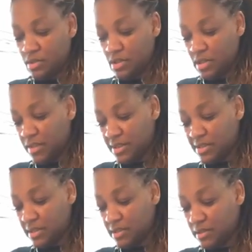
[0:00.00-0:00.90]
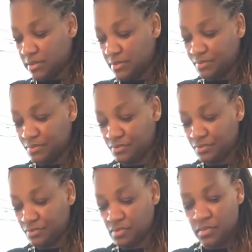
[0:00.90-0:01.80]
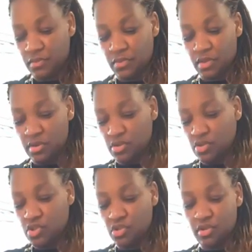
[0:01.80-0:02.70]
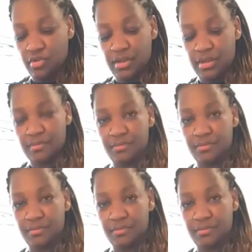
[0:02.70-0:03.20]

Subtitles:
get this little sugary